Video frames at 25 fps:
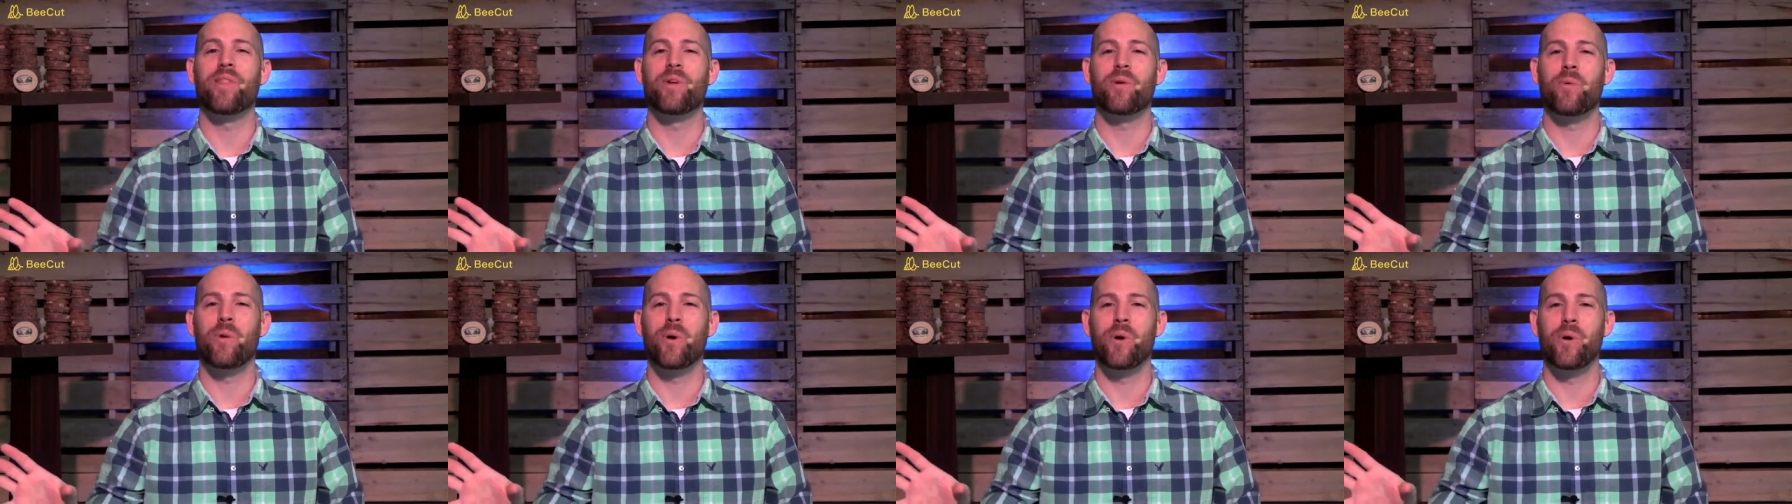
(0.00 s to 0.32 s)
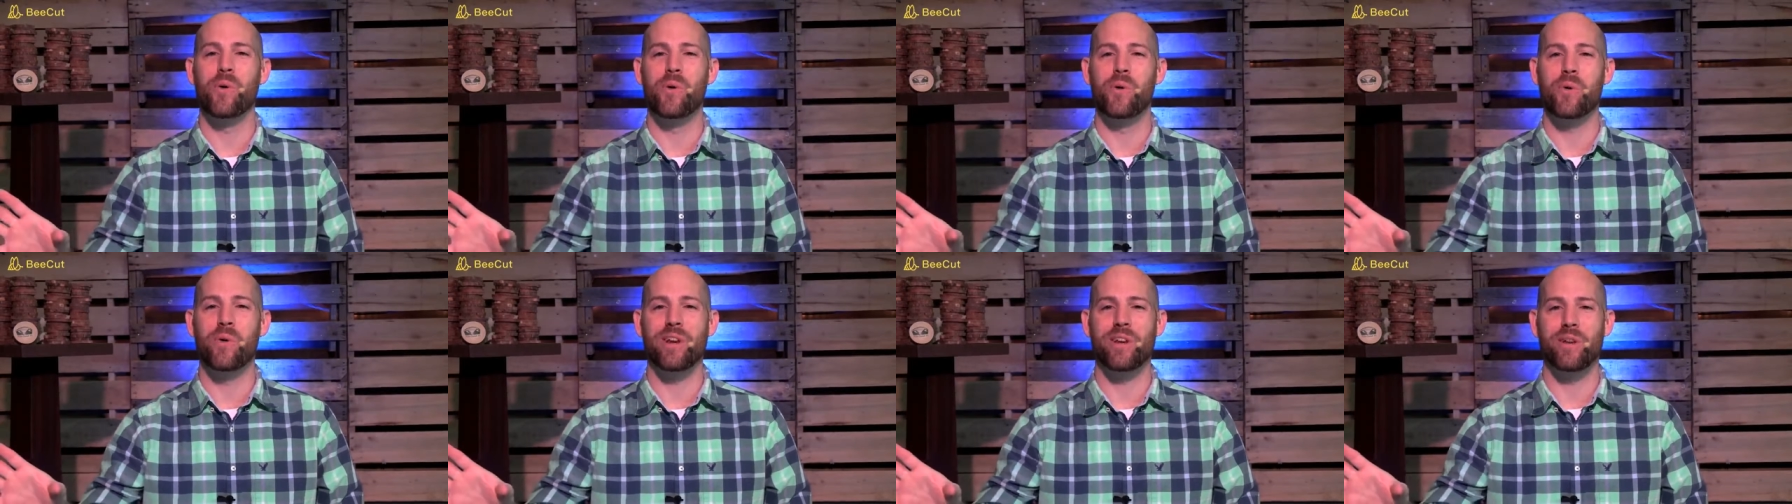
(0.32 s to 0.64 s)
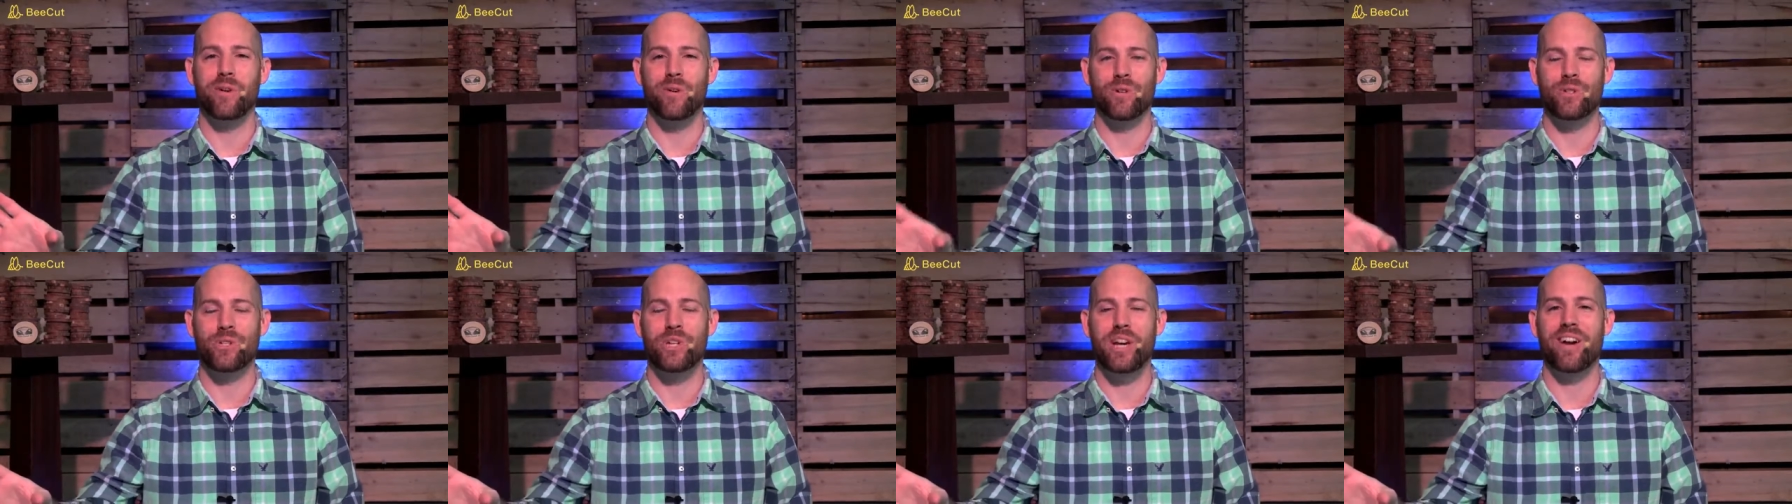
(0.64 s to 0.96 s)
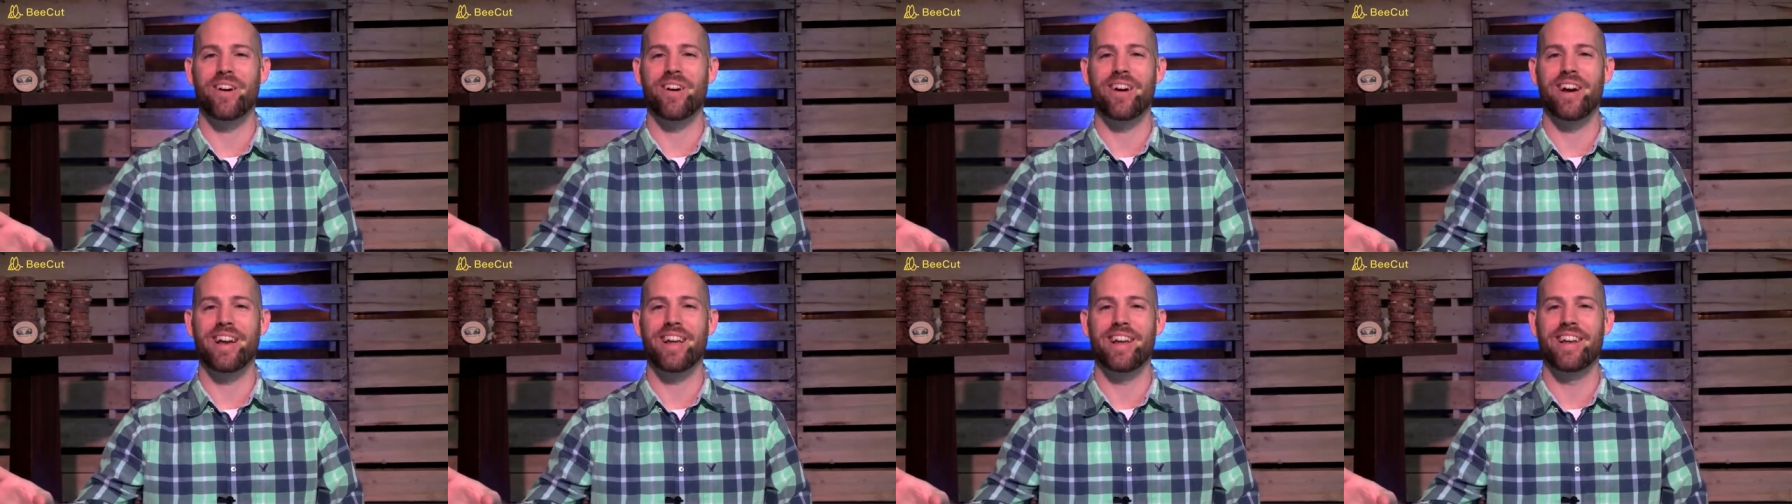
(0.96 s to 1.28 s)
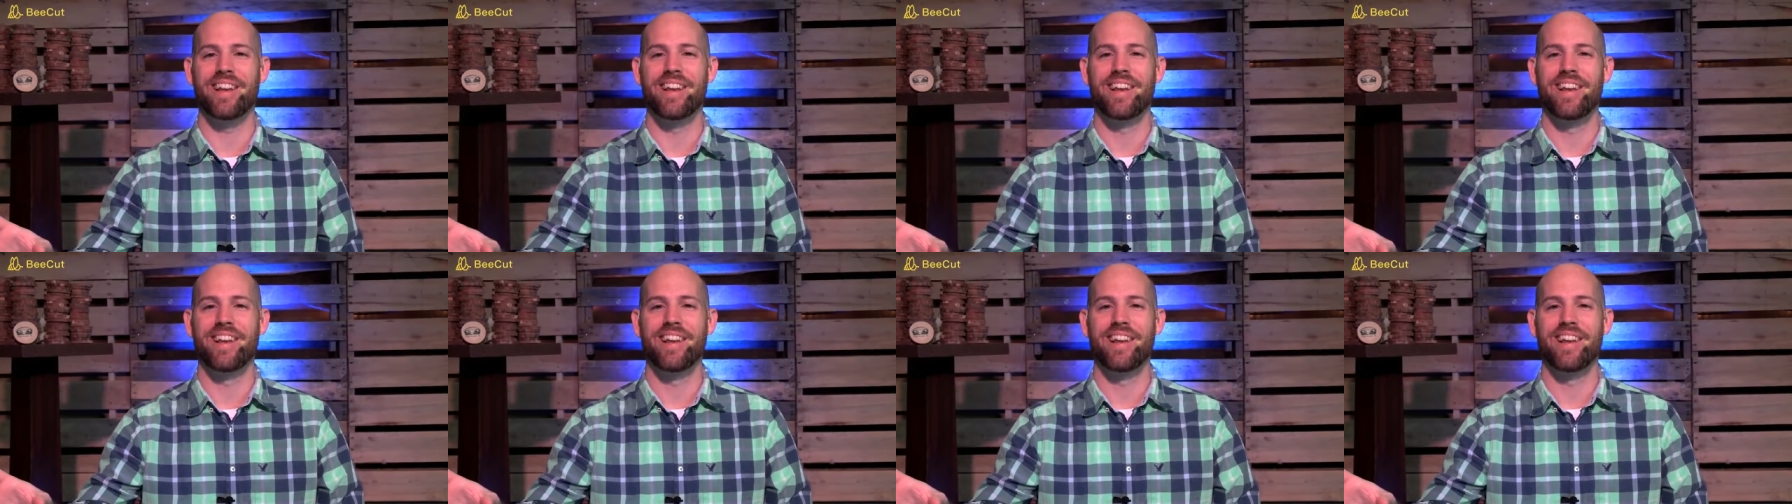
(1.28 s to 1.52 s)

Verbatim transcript: the road in your chariot,